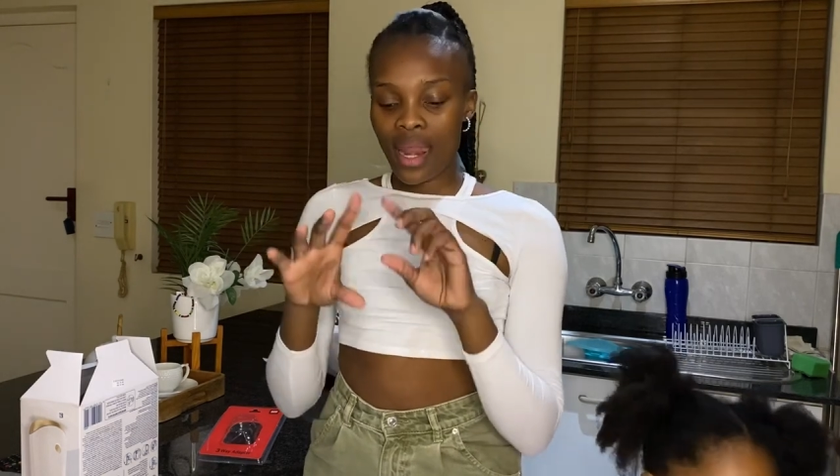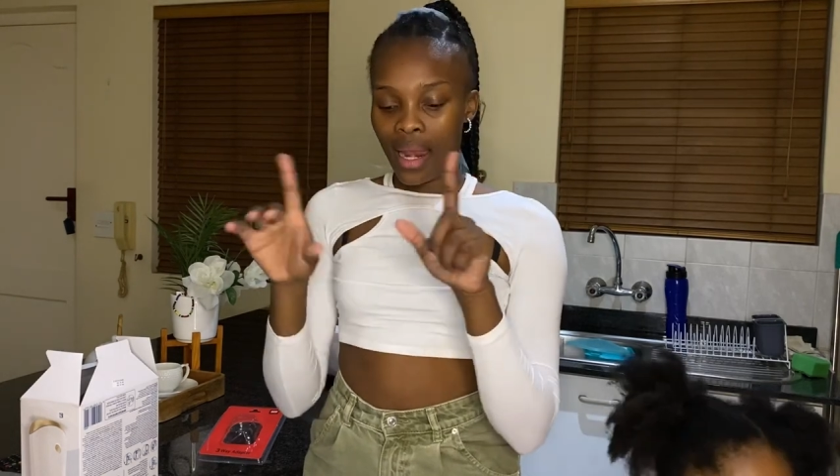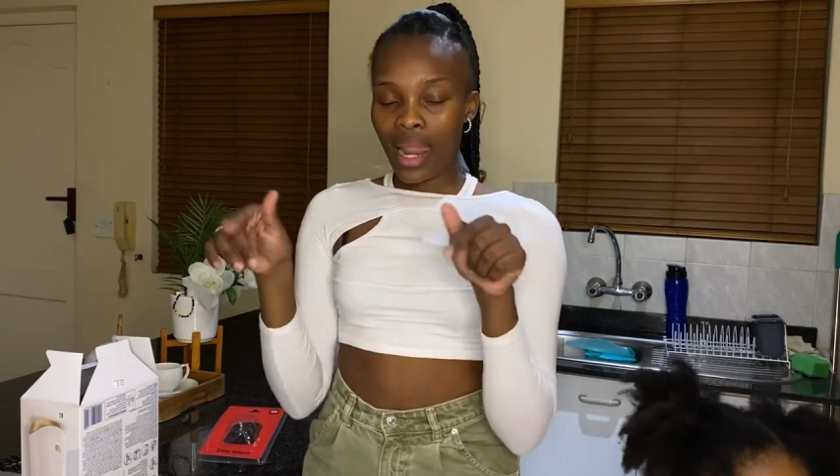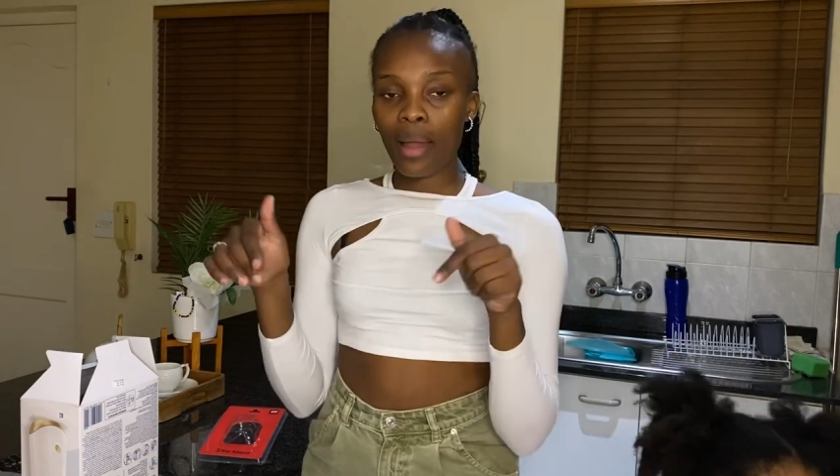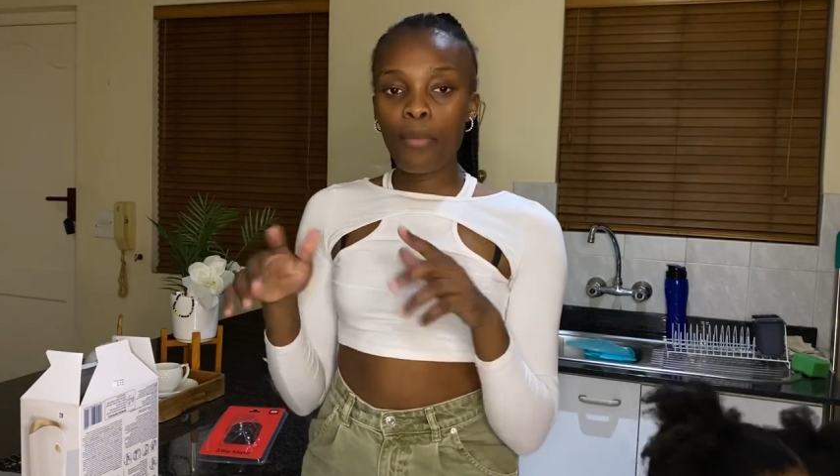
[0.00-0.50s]

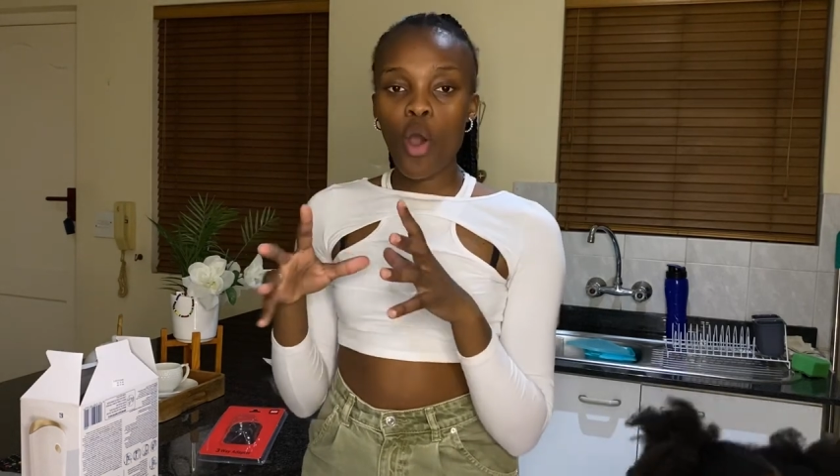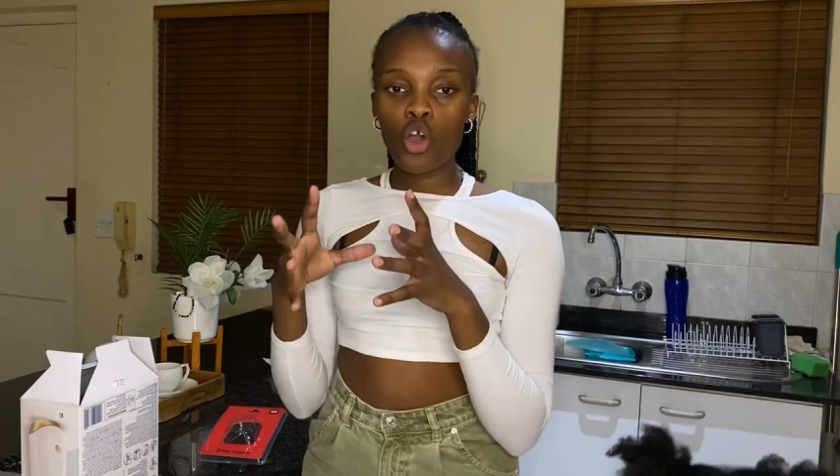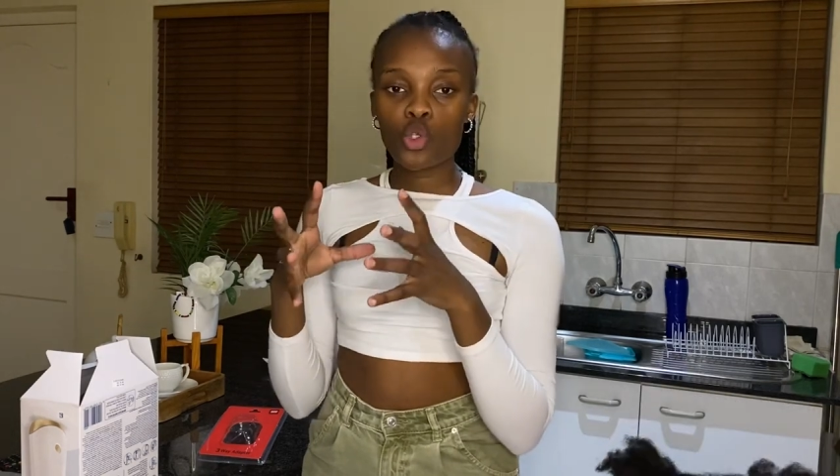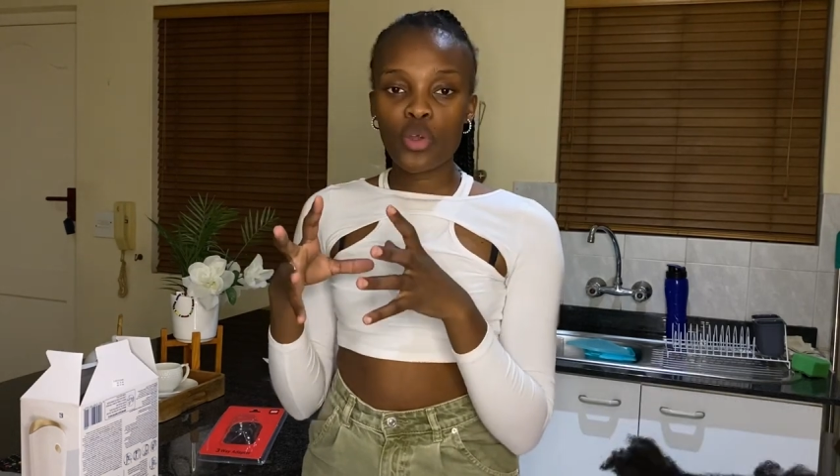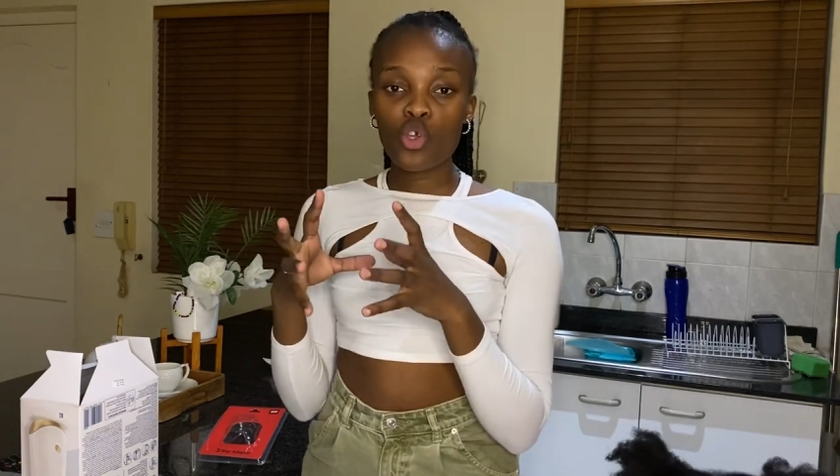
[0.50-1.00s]
like
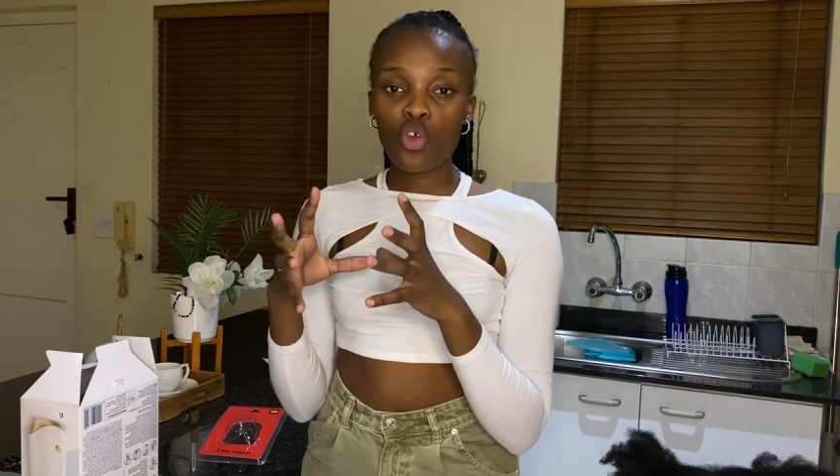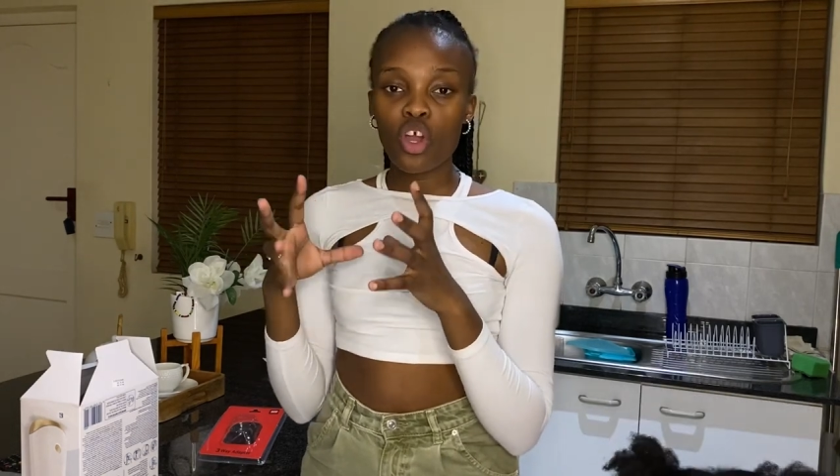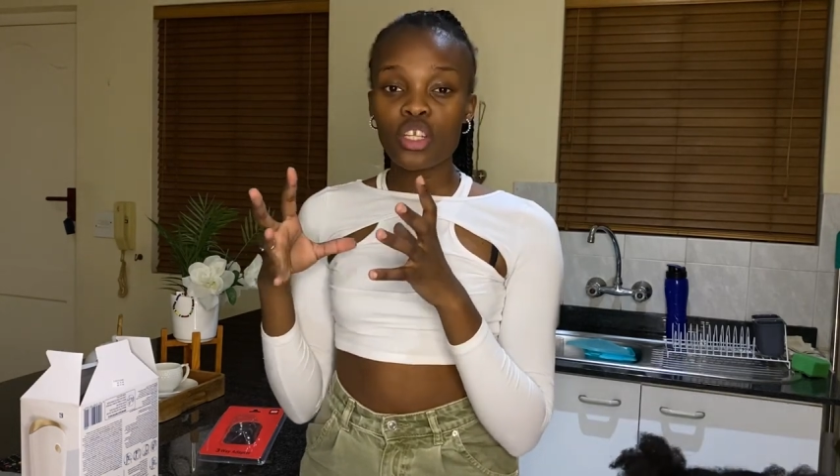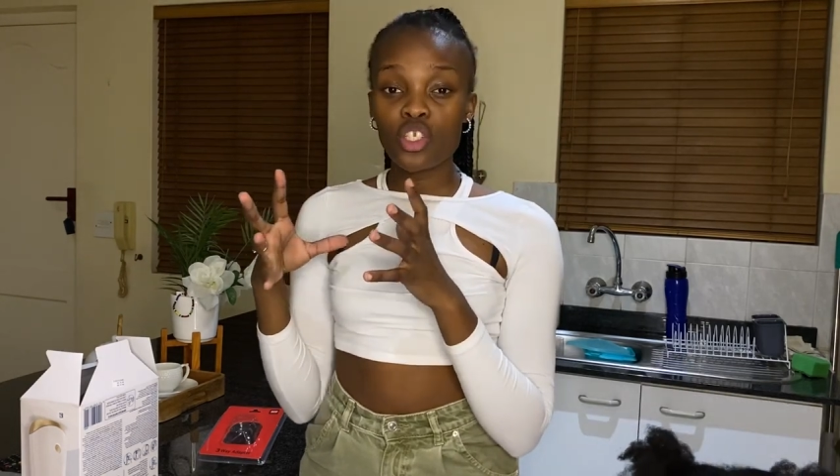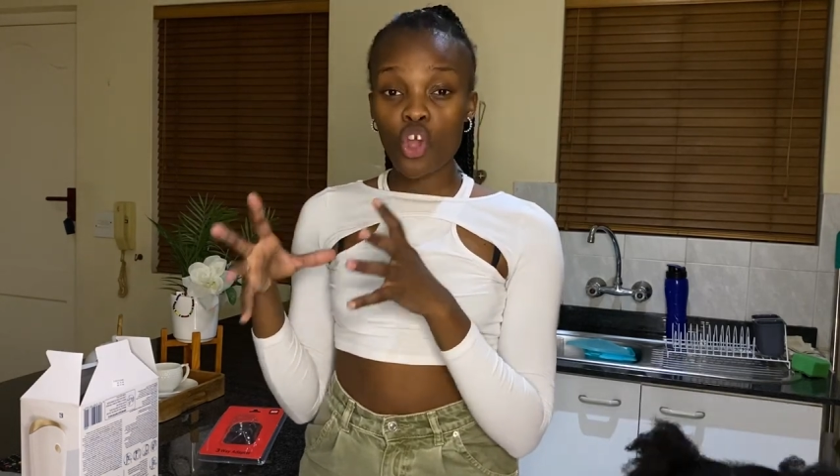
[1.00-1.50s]
part where you
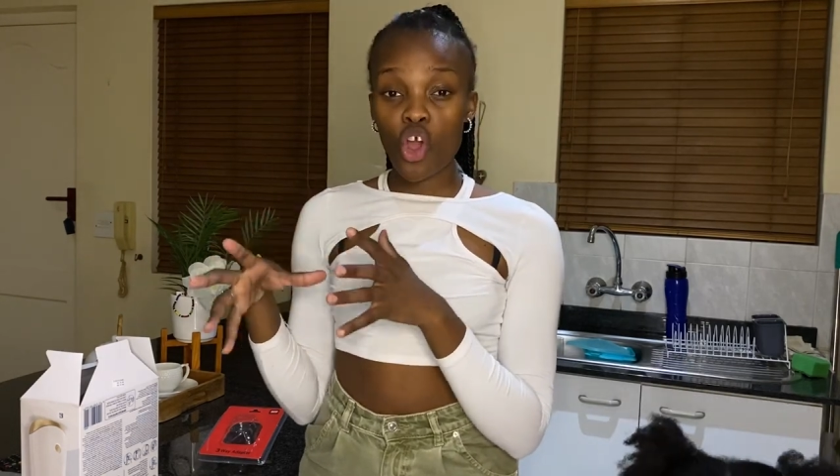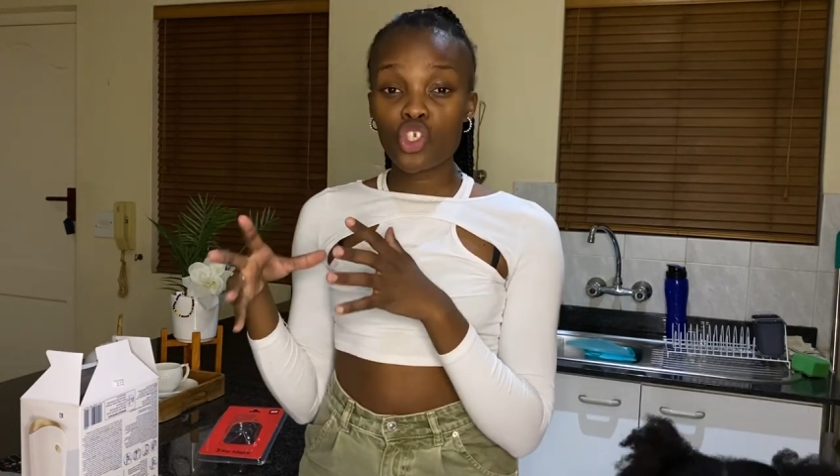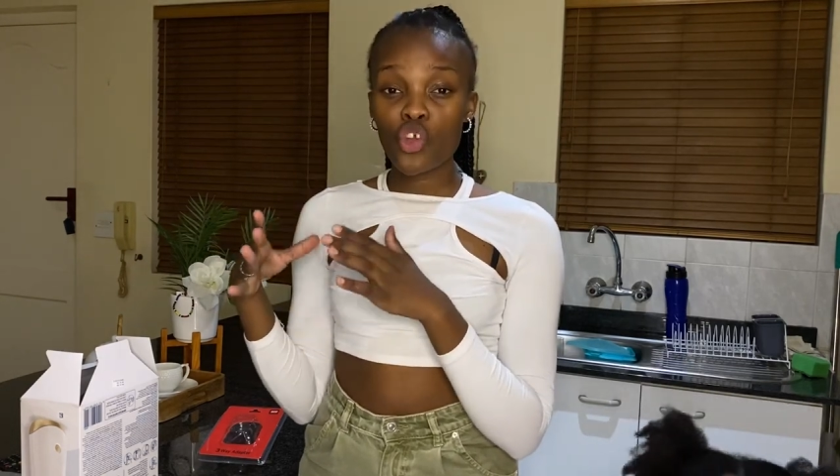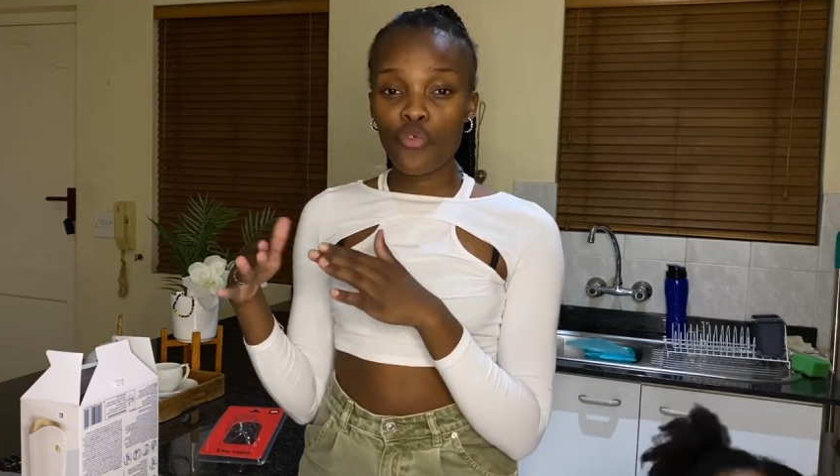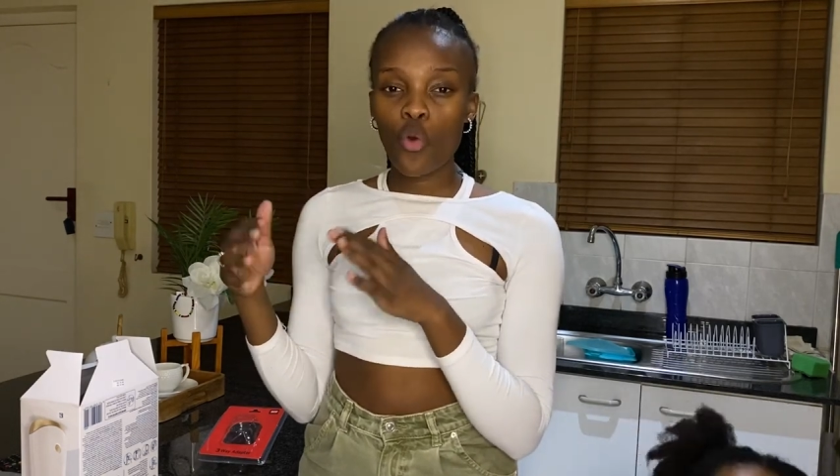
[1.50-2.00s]
can charge
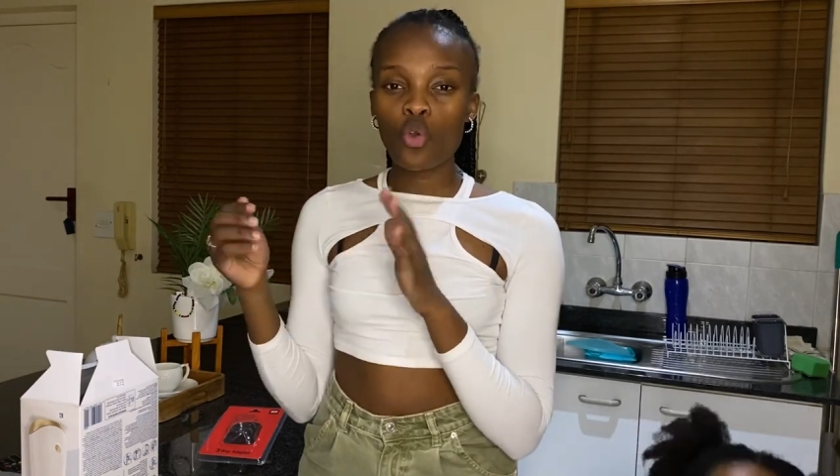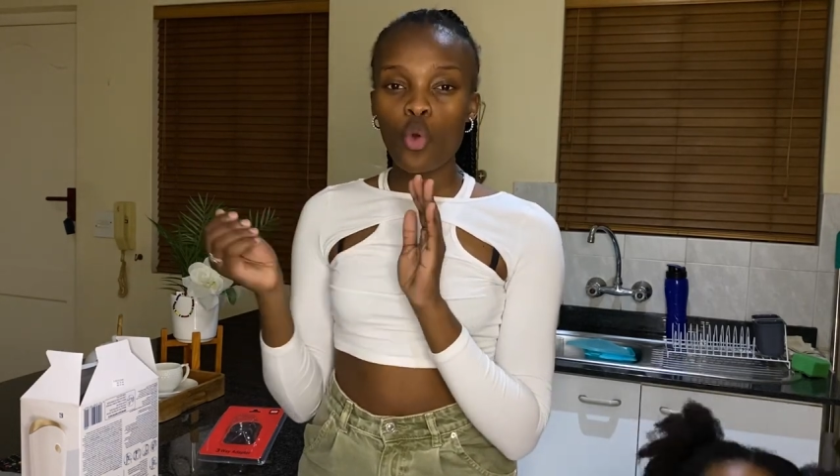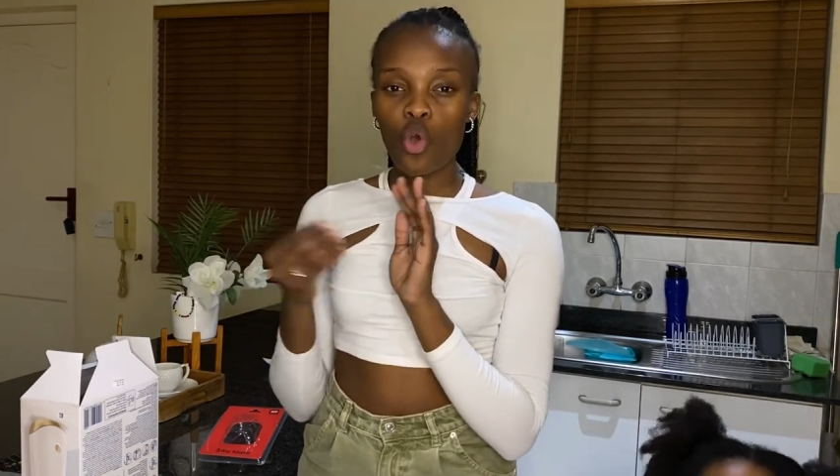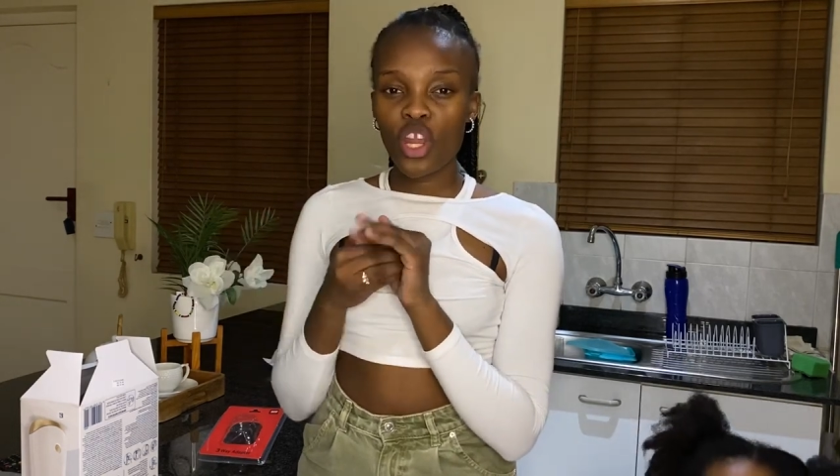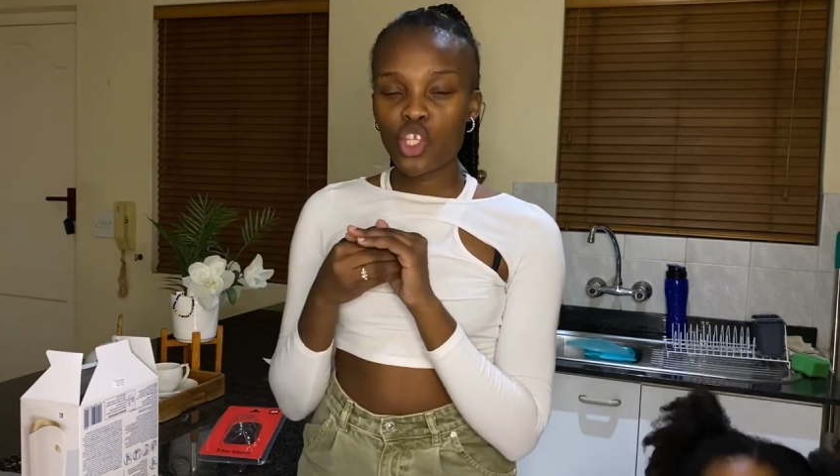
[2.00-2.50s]
your phone or
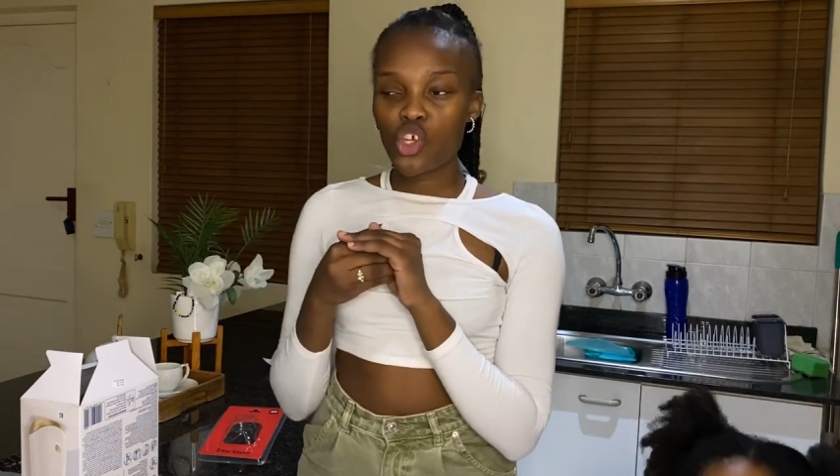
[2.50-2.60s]
connect